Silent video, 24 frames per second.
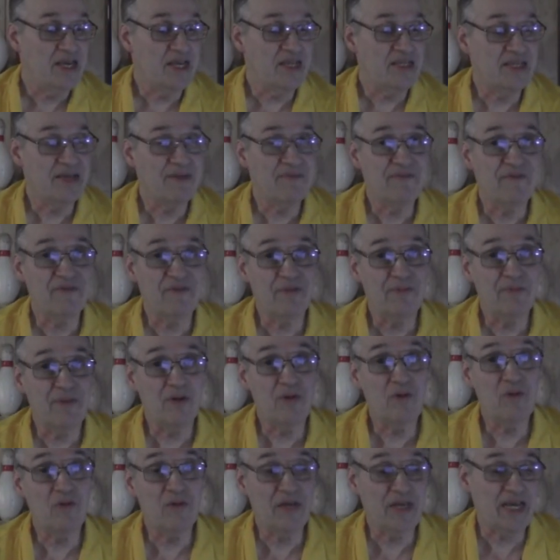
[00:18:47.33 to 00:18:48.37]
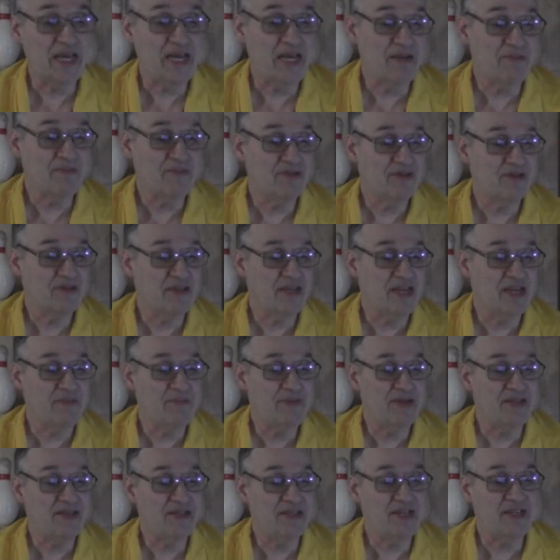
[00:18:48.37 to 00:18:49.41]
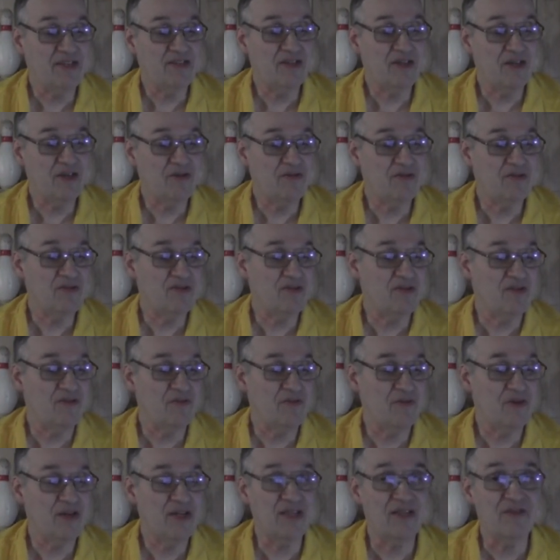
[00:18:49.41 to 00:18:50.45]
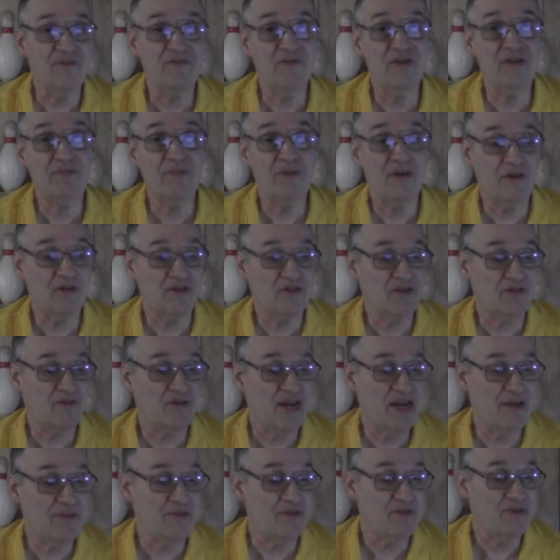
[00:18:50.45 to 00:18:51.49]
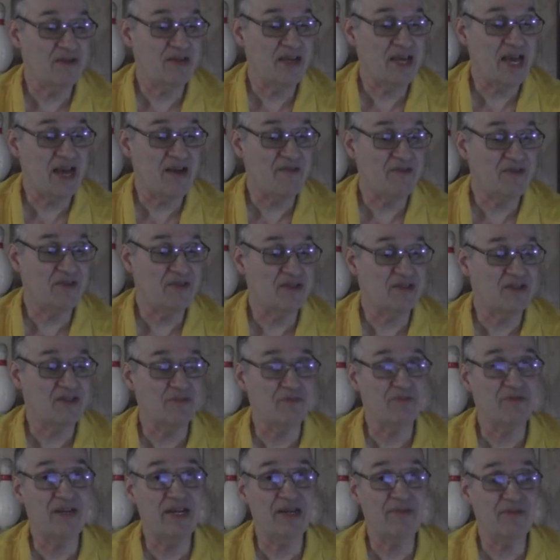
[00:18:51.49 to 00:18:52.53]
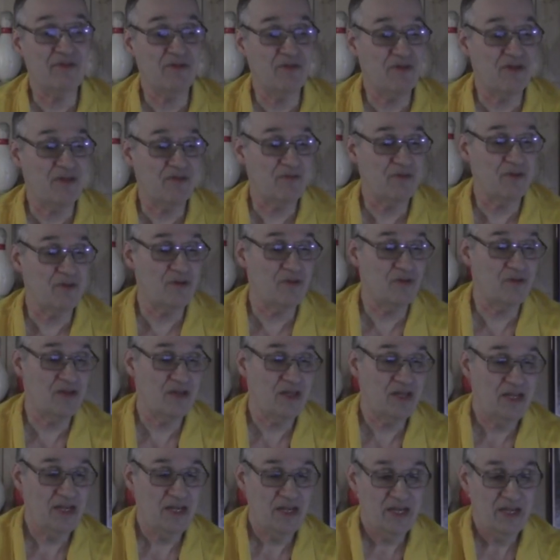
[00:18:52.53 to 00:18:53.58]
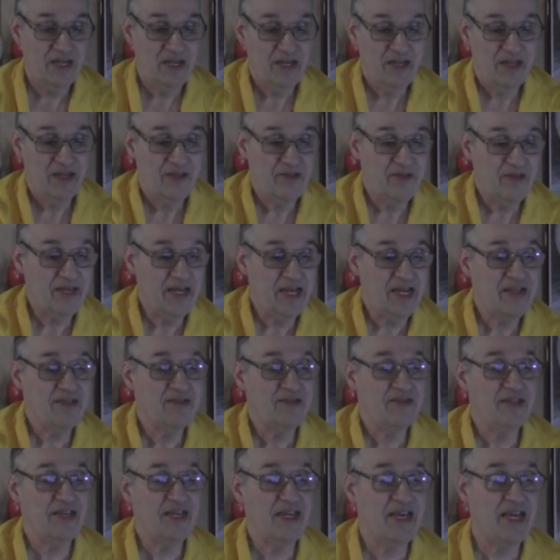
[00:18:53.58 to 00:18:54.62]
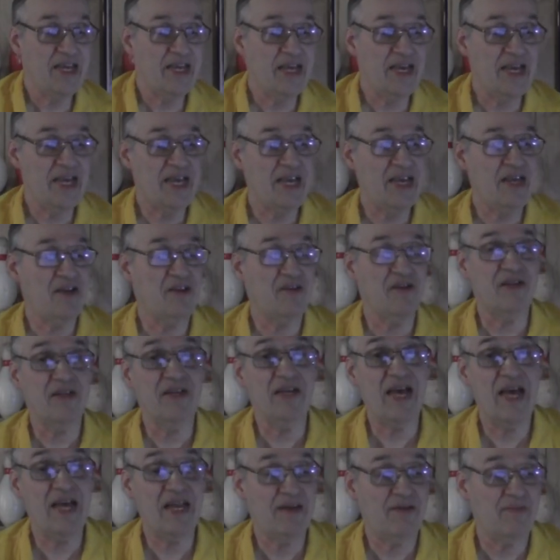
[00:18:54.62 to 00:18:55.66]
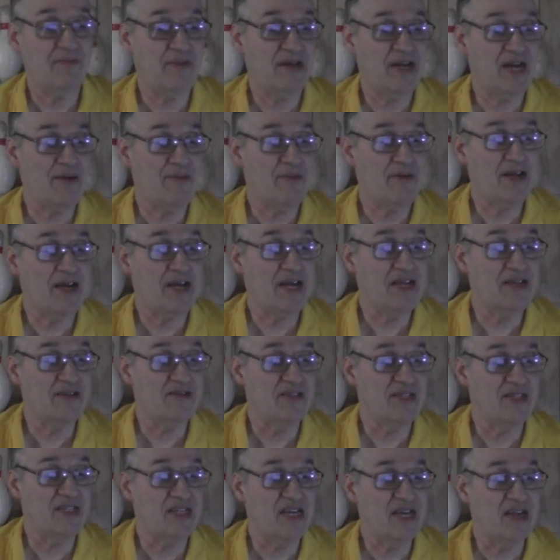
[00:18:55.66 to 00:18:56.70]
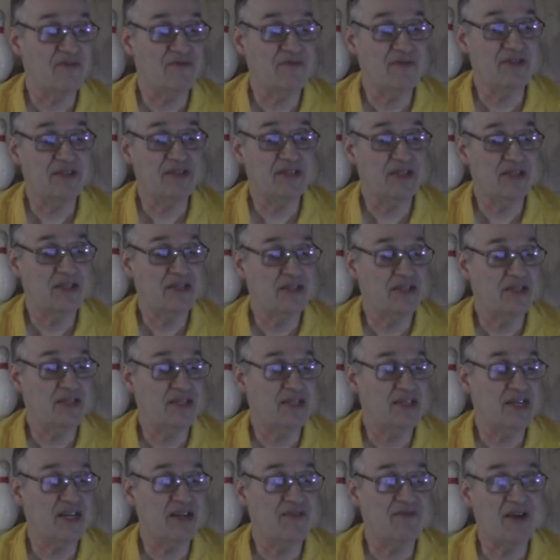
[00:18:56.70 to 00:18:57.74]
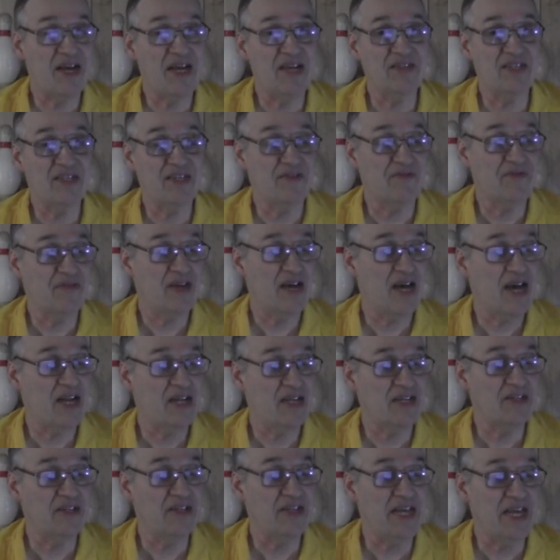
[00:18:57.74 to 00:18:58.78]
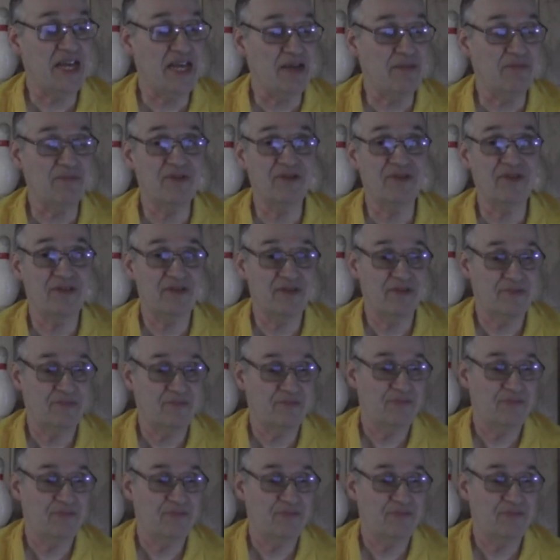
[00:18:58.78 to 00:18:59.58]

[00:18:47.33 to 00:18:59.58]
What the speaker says: Except for bowl games, NBC chose to avoid the football scramble after the Supreme Court ruled the NCAA could not monopolize the televising of college games.